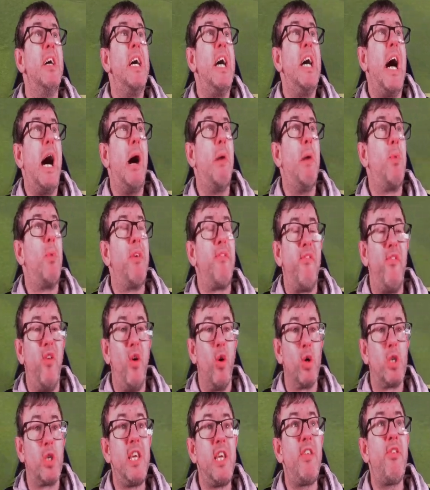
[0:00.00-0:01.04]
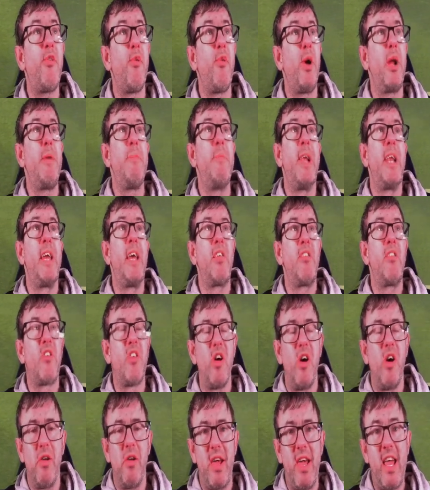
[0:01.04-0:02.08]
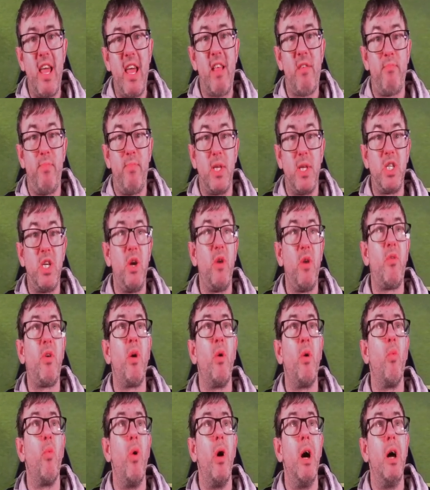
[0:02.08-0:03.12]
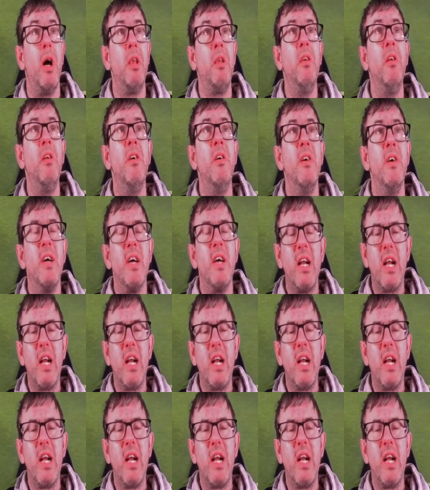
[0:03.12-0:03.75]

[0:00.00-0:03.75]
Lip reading: And with 43 minutes gone, it is Pachuca 1,